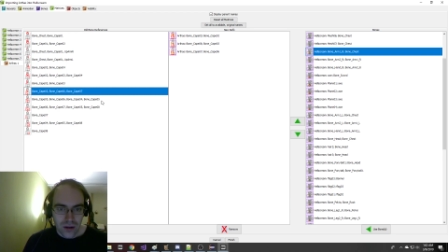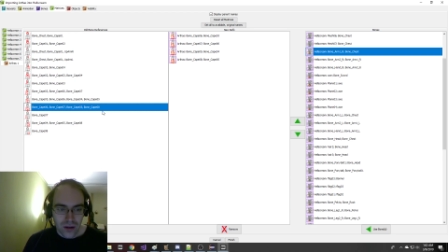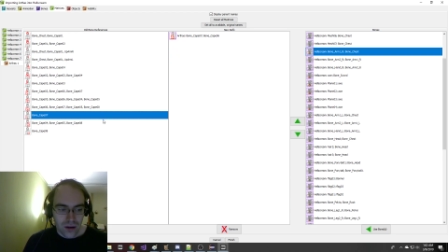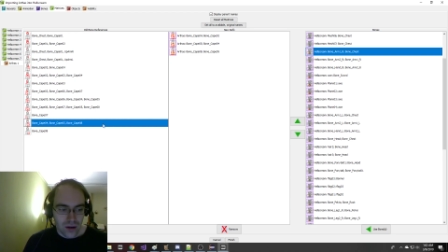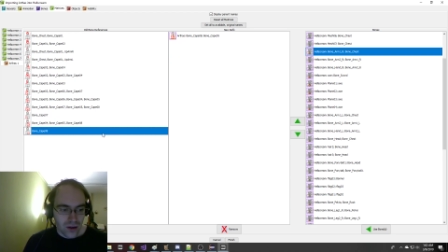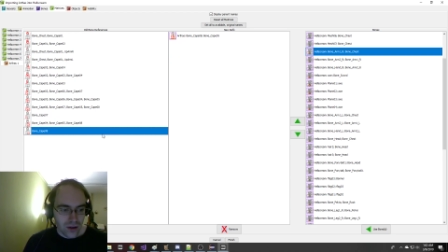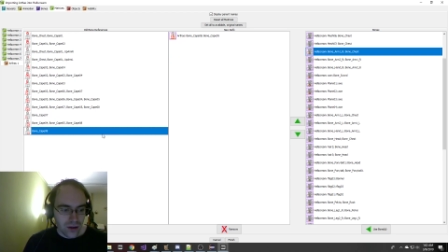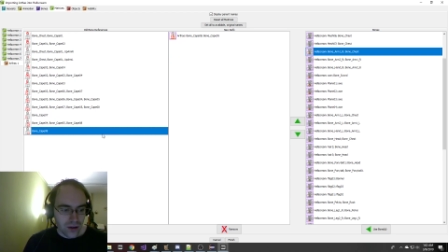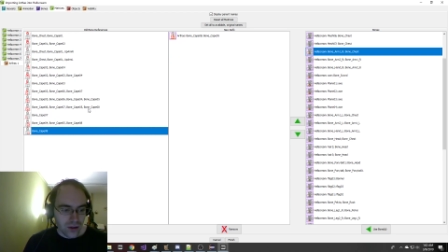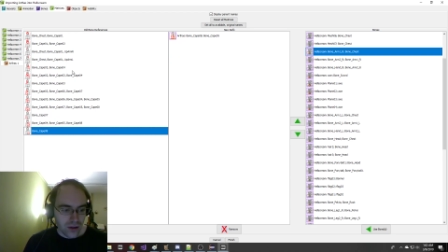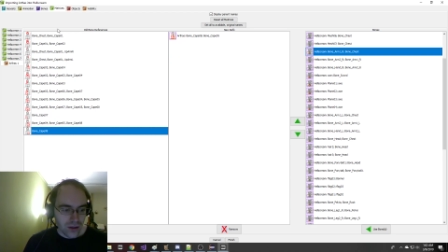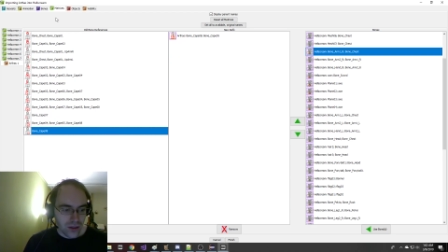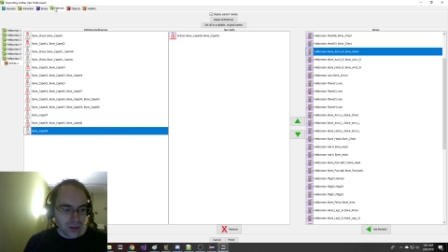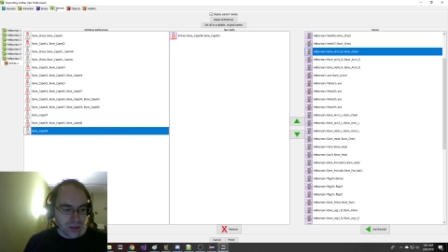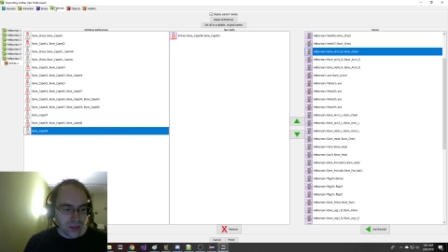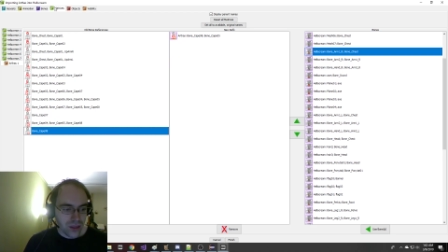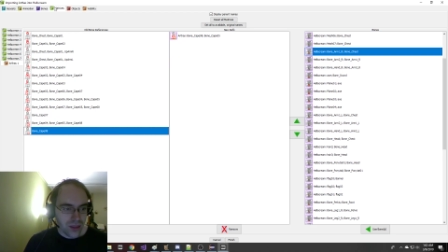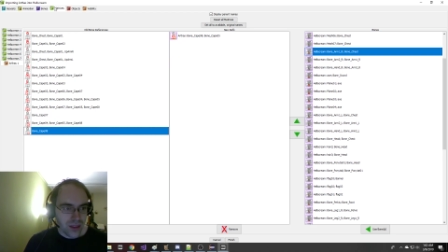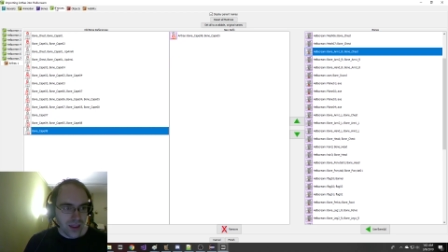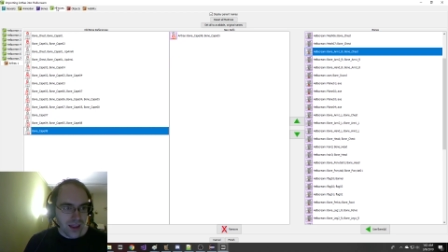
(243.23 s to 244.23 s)

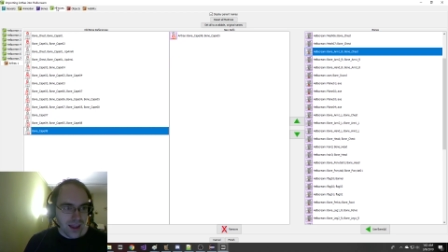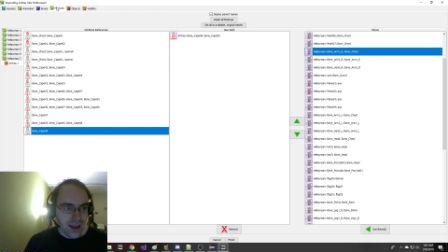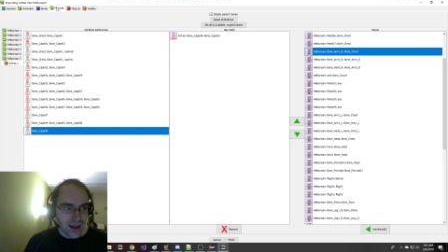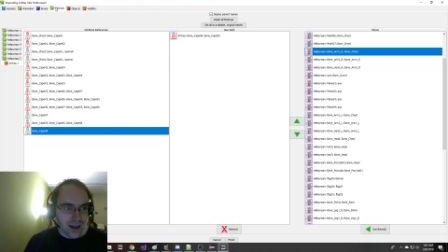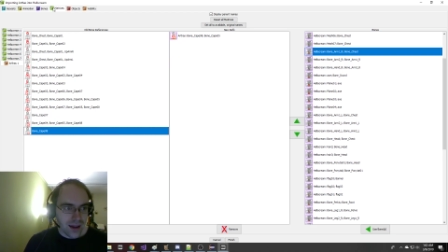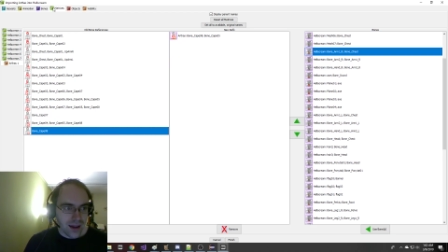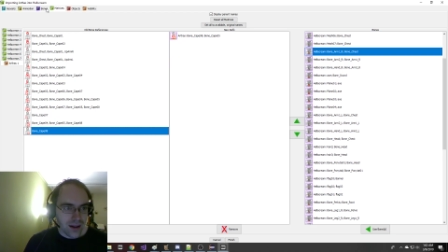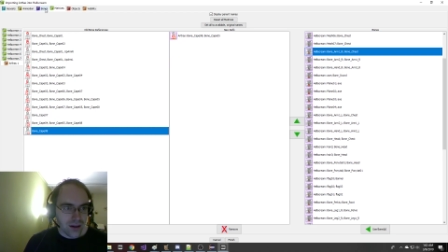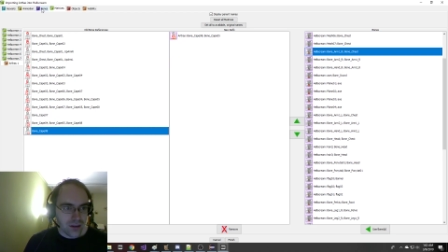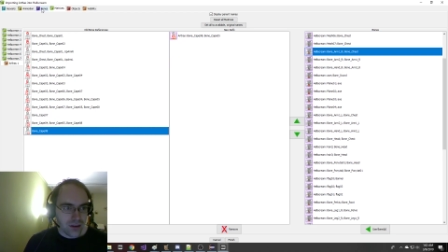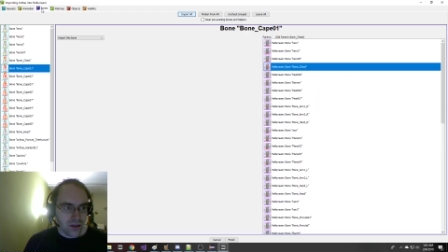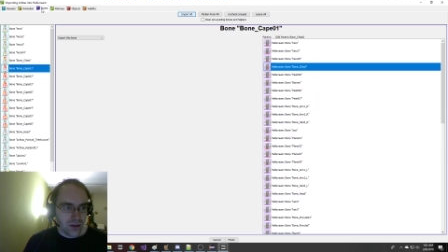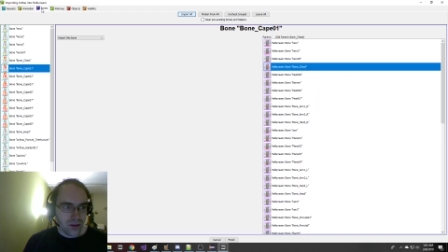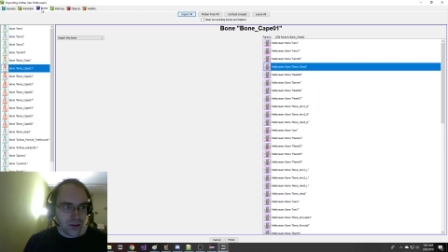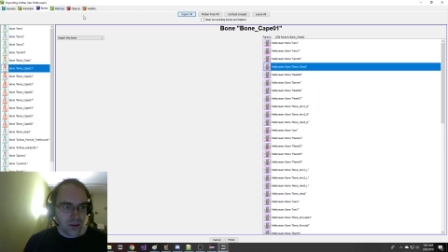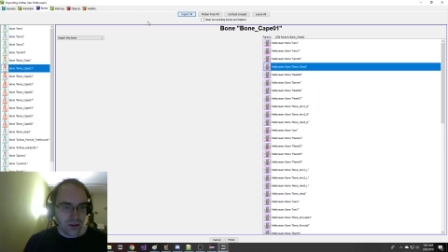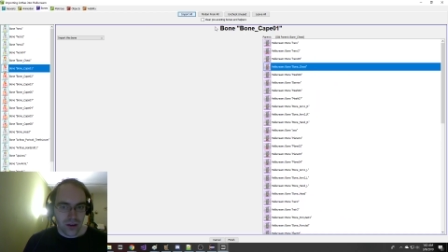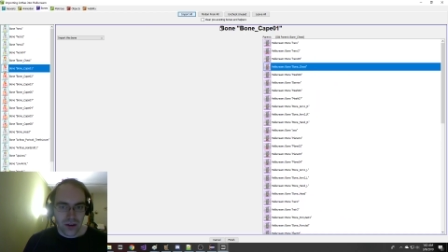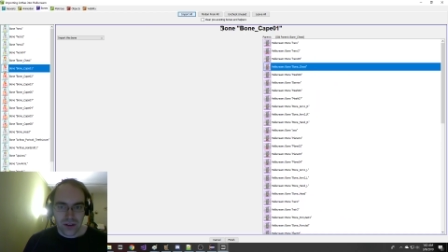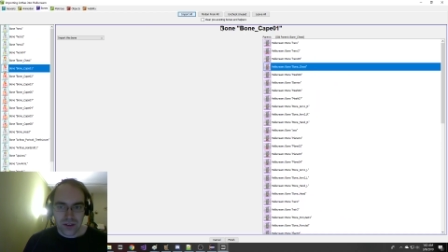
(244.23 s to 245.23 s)
That
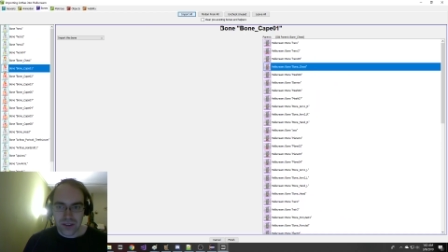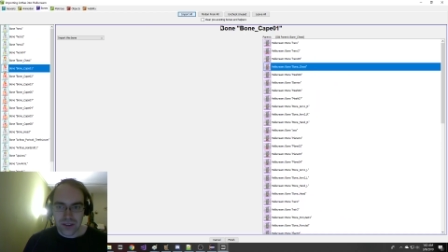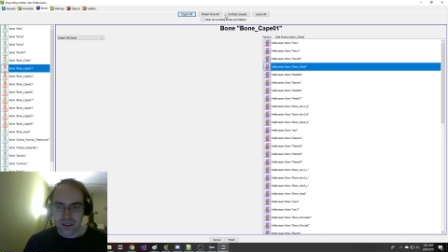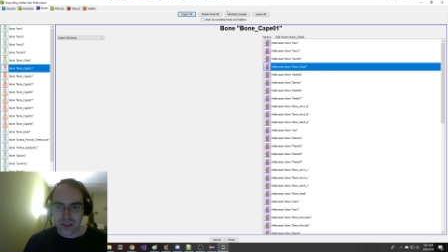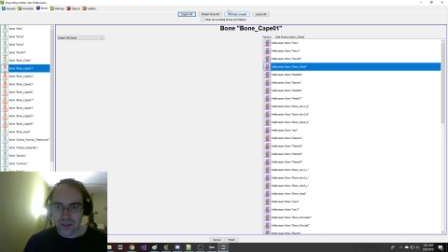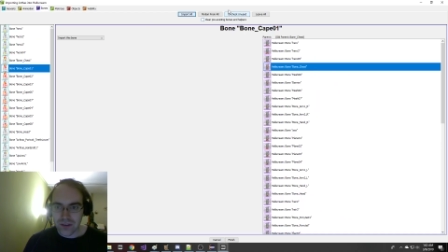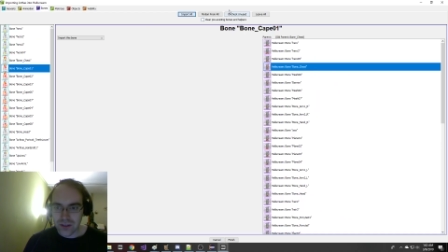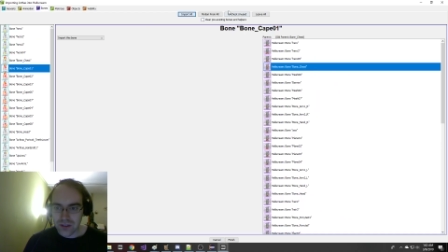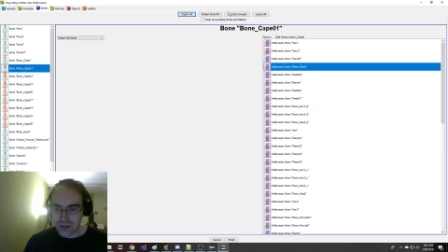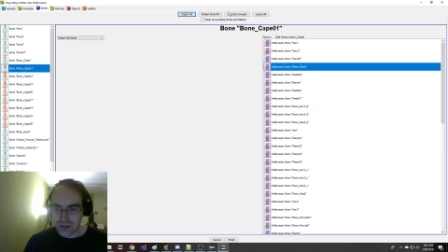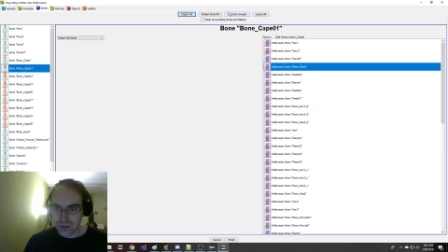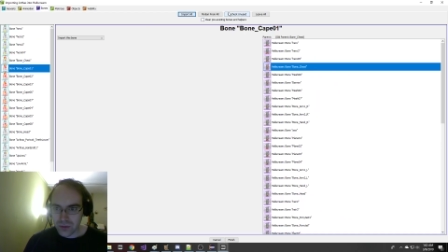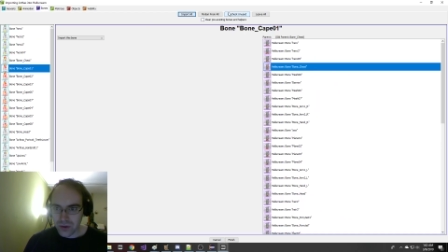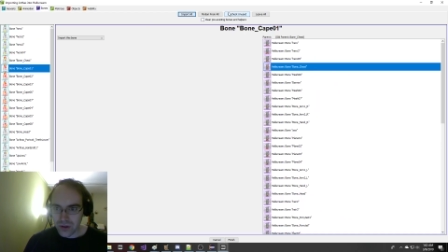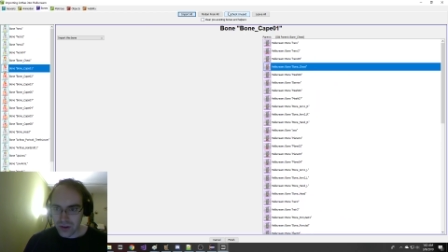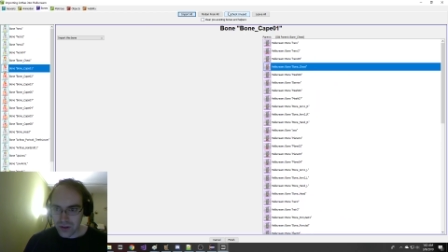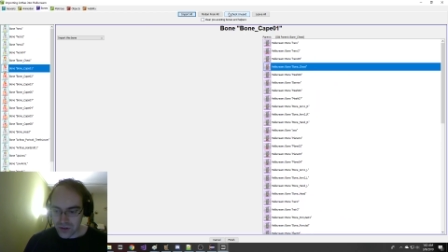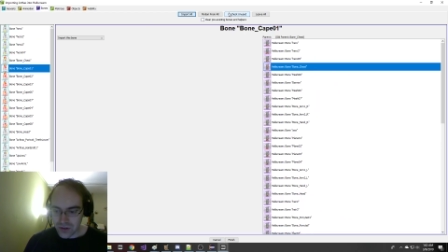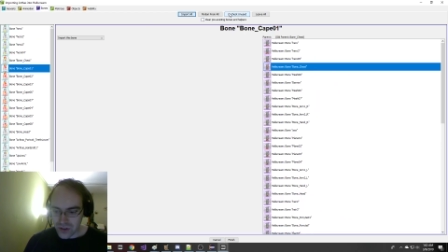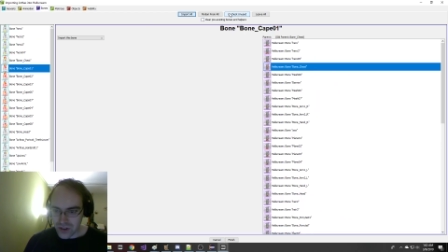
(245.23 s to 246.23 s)
ought to give us where
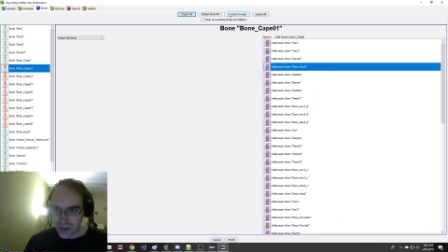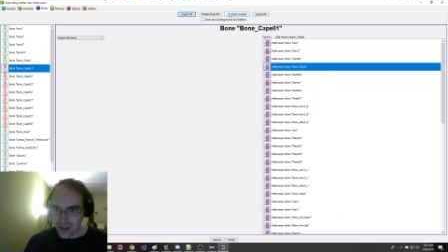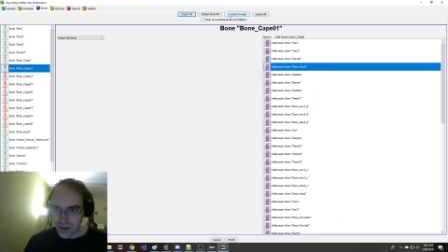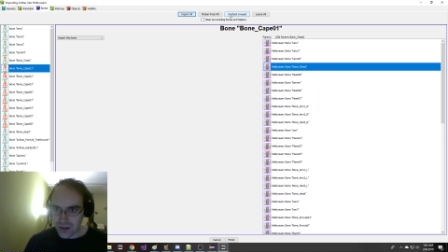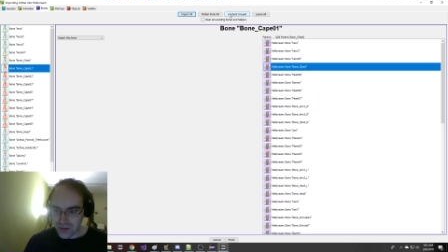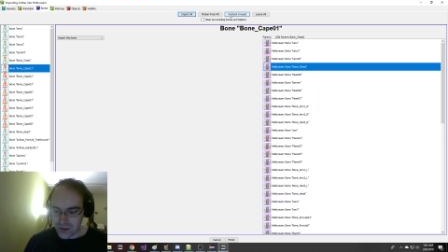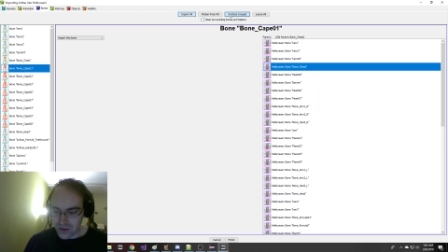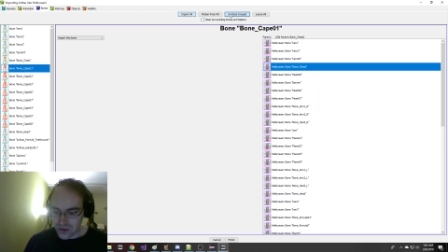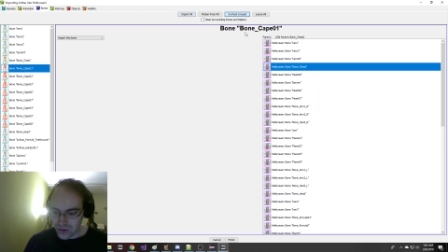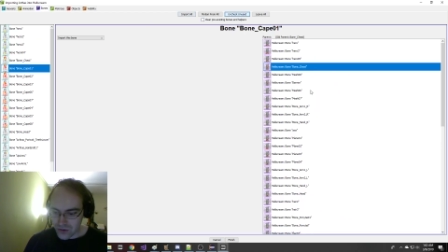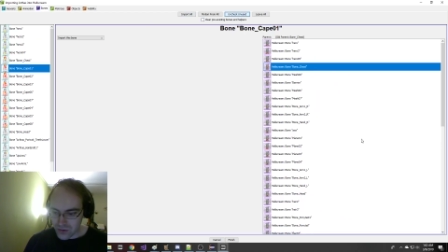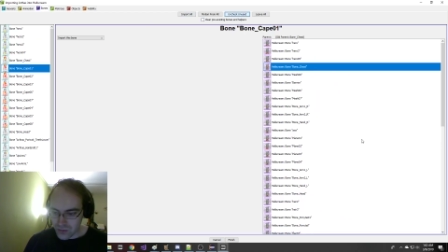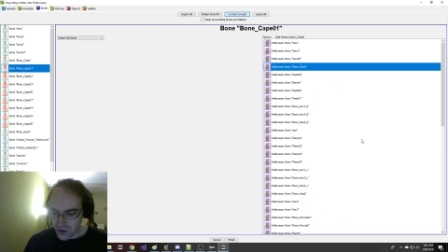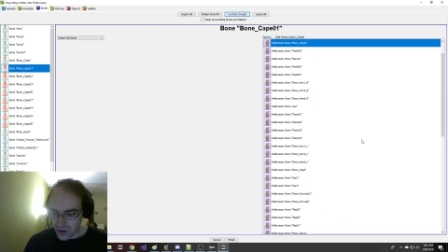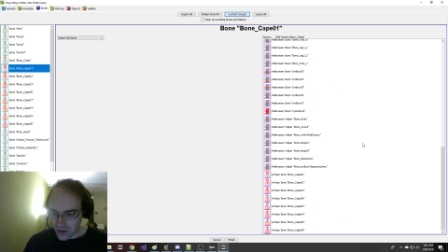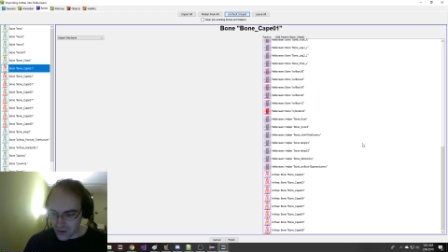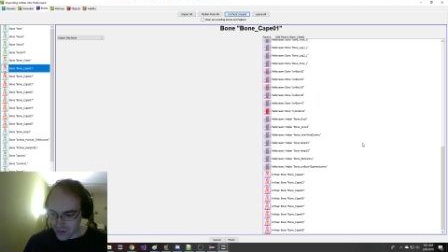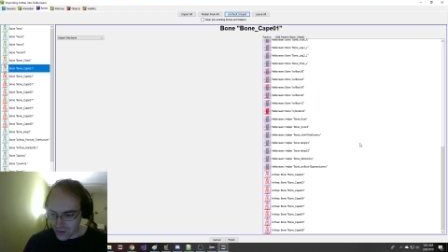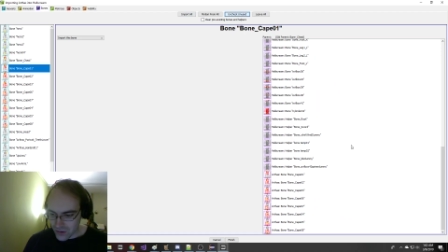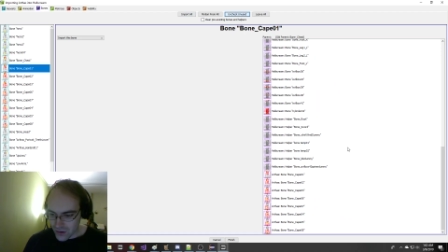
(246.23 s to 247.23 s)
uncheck unused
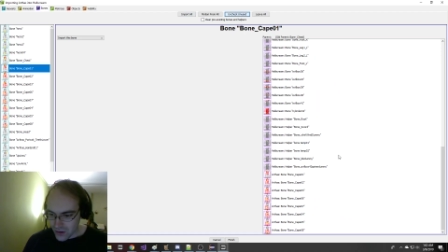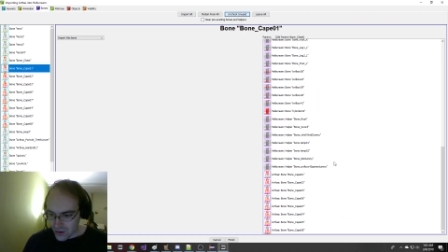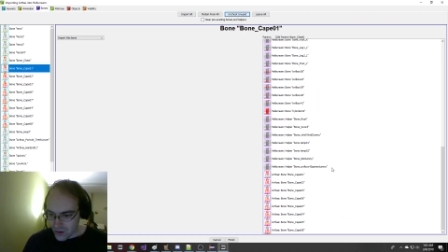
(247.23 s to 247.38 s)
button.